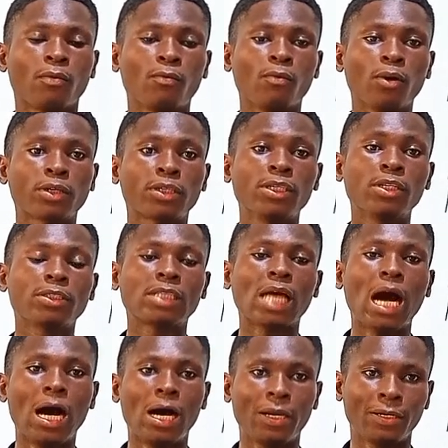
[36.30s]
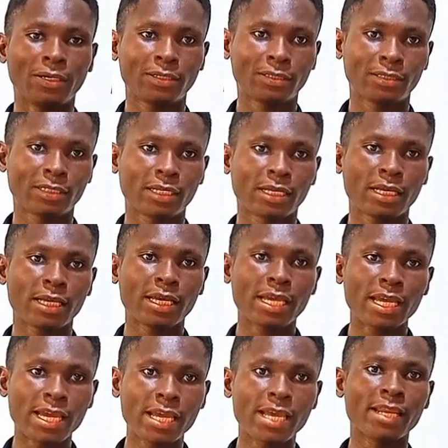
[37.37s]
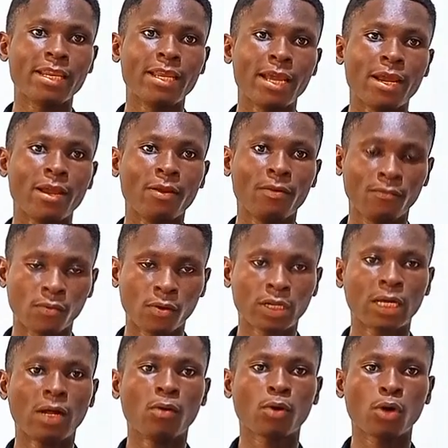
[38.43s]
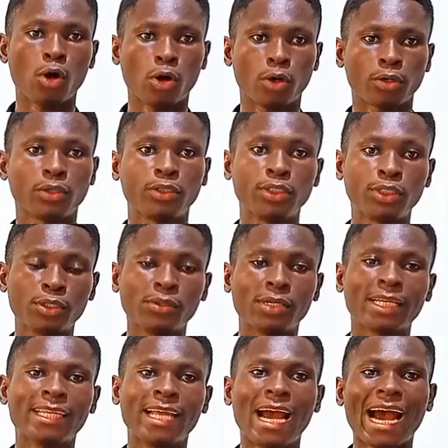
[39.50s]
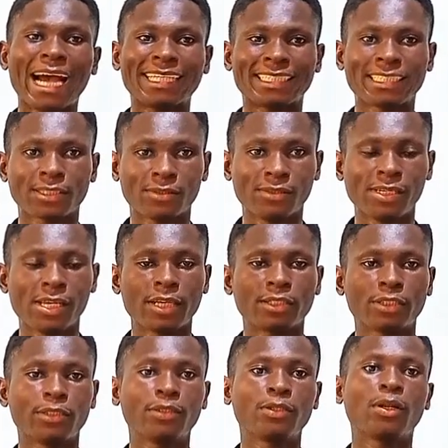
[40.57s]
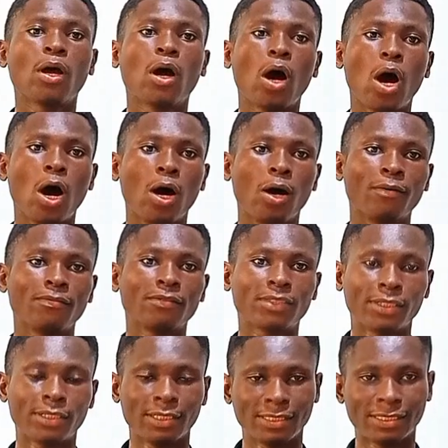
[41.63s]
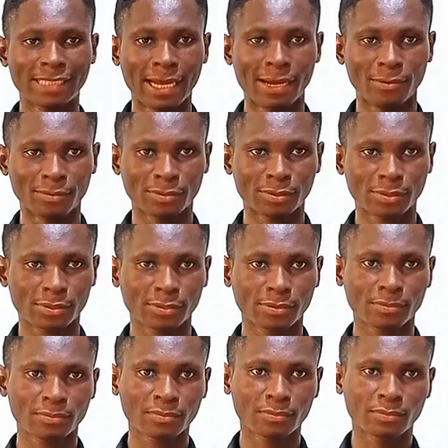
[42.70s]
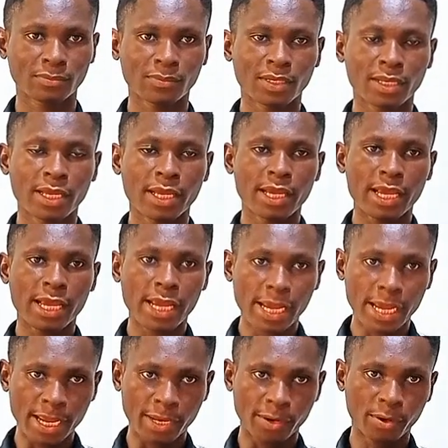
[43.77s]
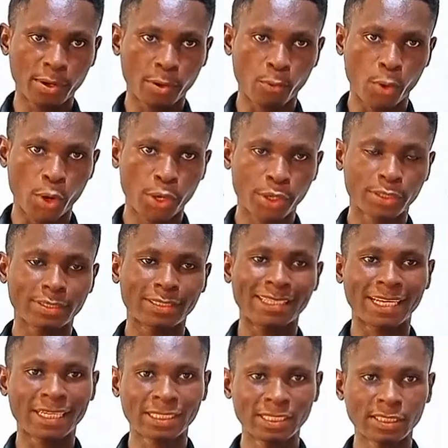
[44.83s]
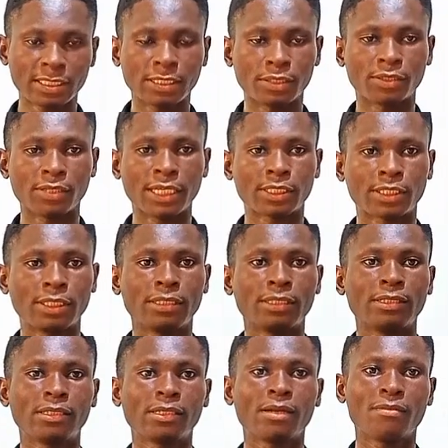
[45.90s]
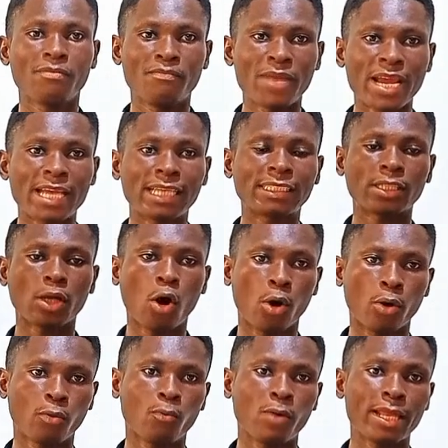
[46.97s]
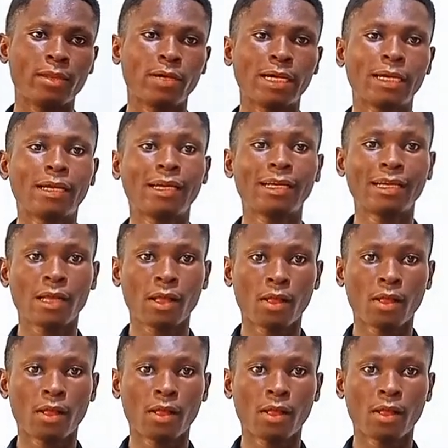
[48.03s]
what goes on in the vocal cord during the articulation of certain sounds. In other words, the consideration based on whether